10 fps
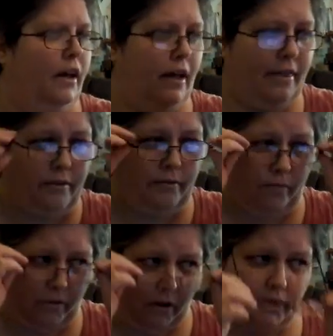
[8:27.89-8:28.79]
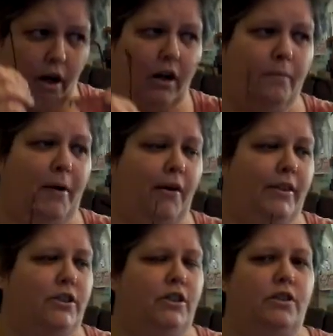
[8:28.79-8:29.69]
then I'll talk about
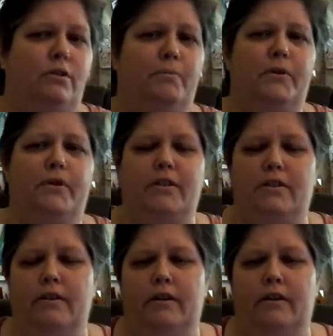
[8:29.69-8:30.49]
the digital books.